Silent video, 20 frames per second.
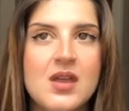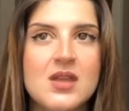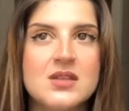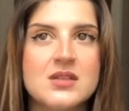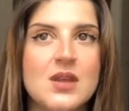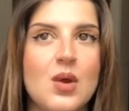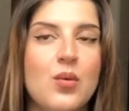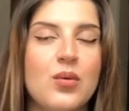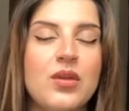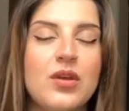
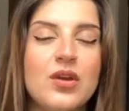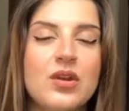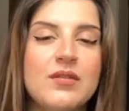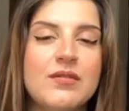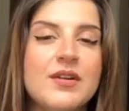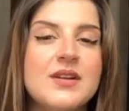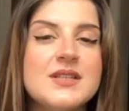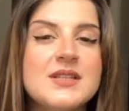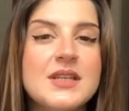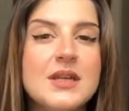So the
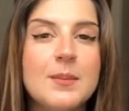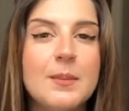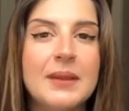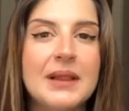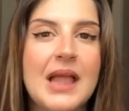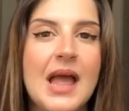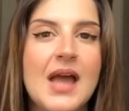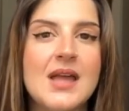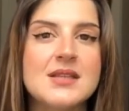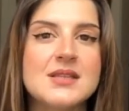university
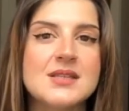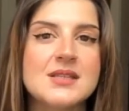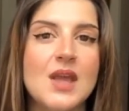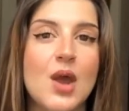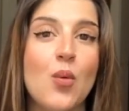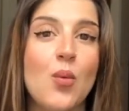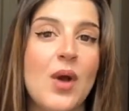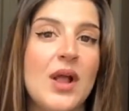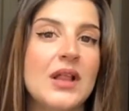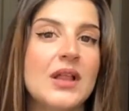plans
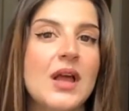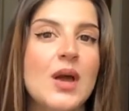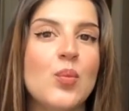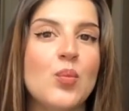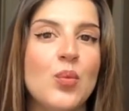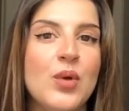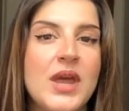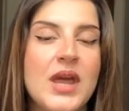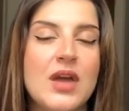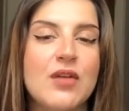a
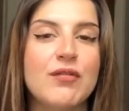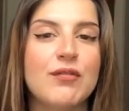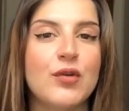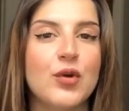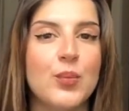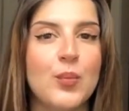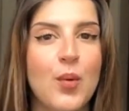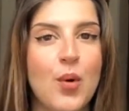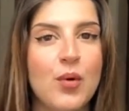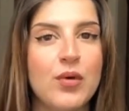welcome week
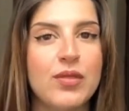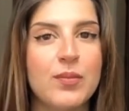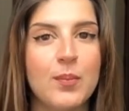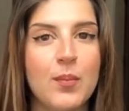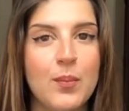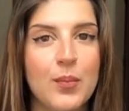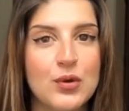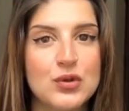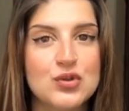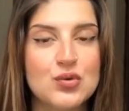for both
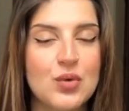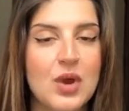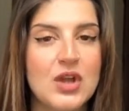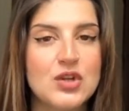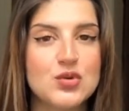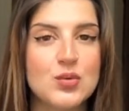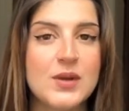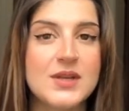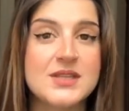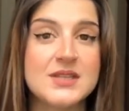
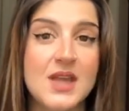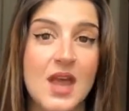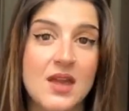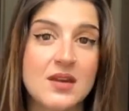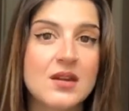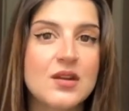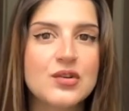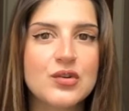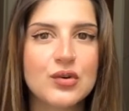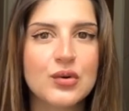postgraduates
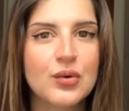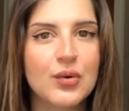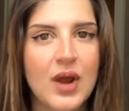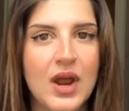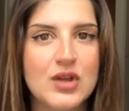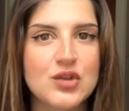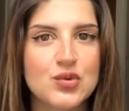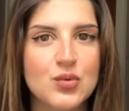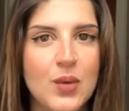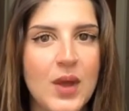and
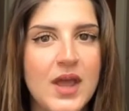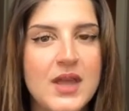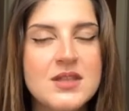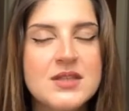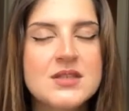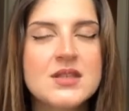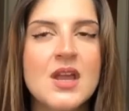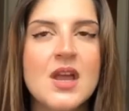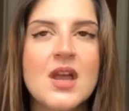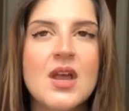
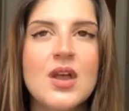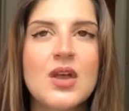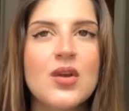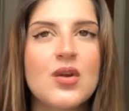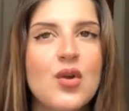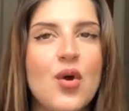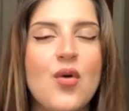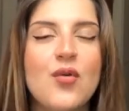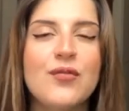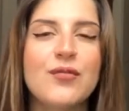undergraduates,
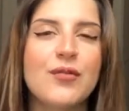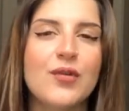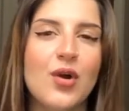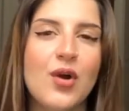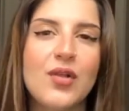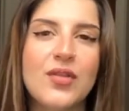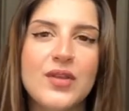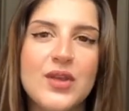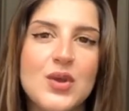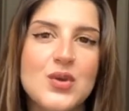you know, for
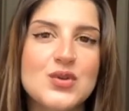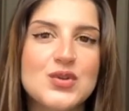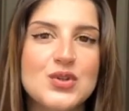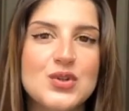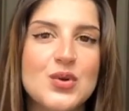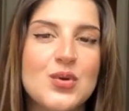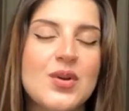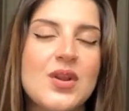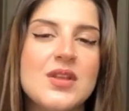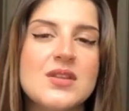all the new
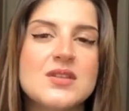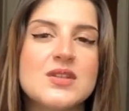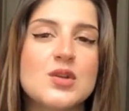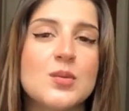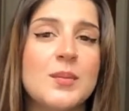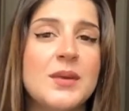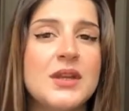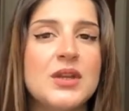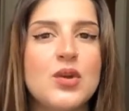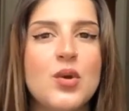students
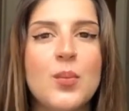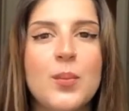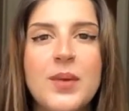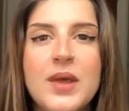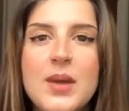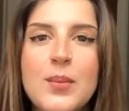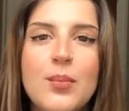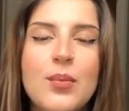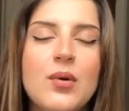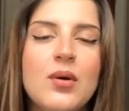to meet new
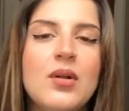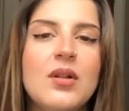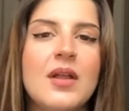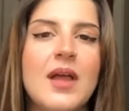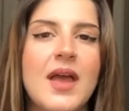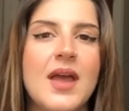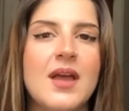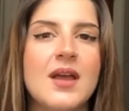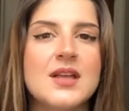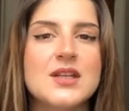people,
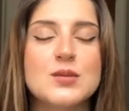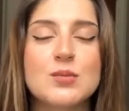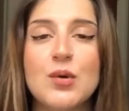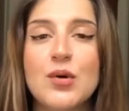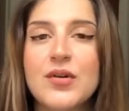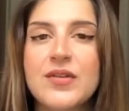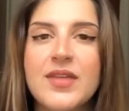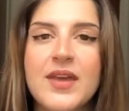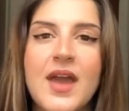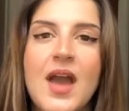
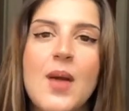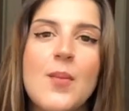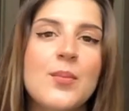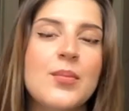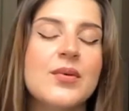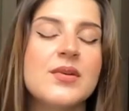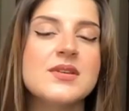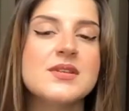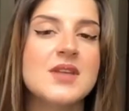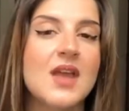explore the
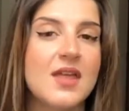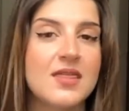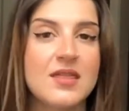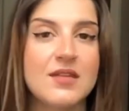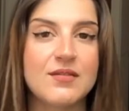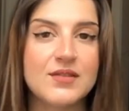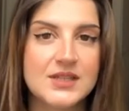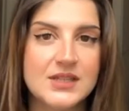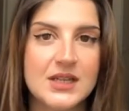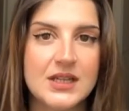campus and
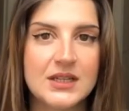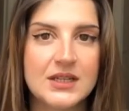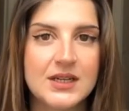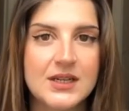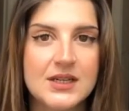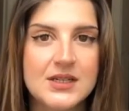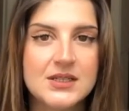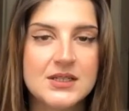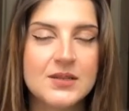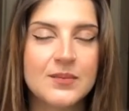the
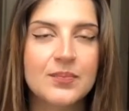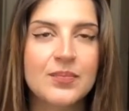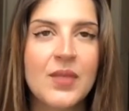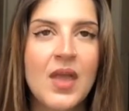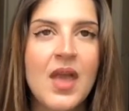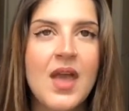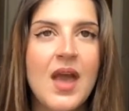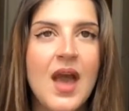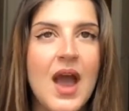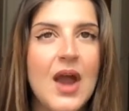facilities.
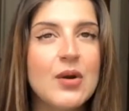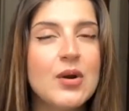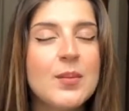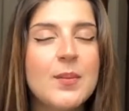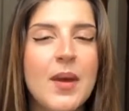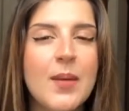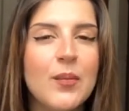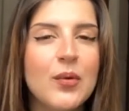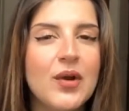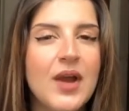I
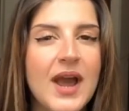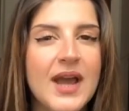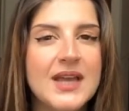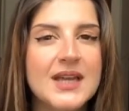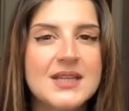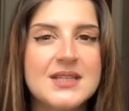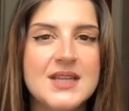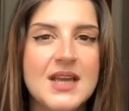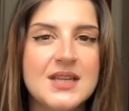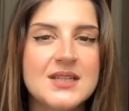remember I
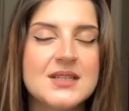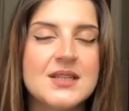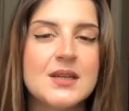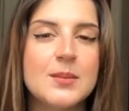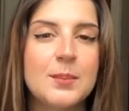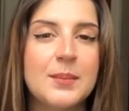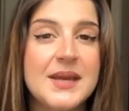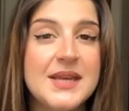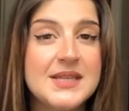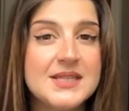
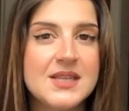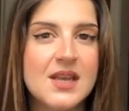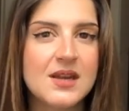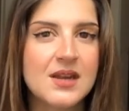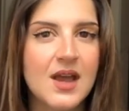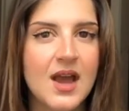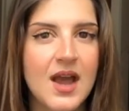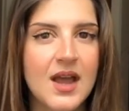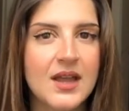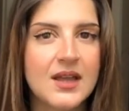attended Pizza
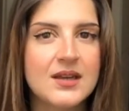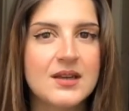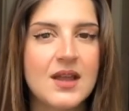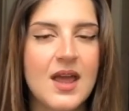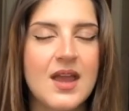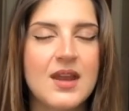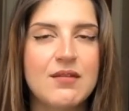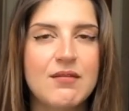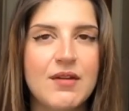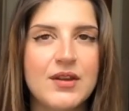Night,
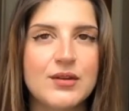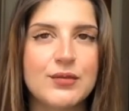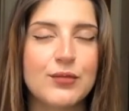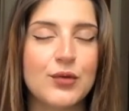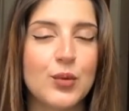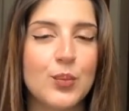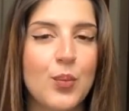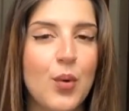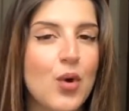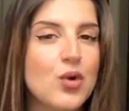an event
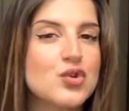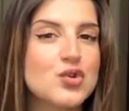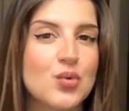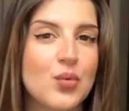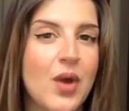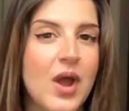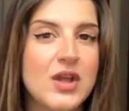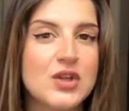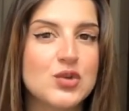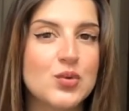for
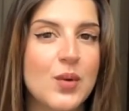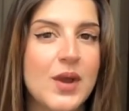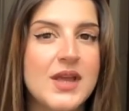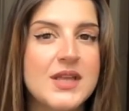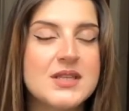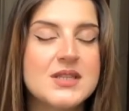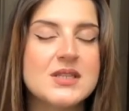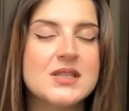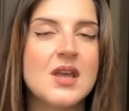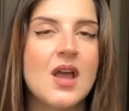
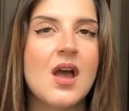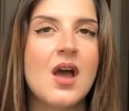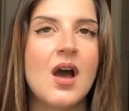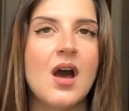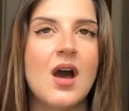postgraduates,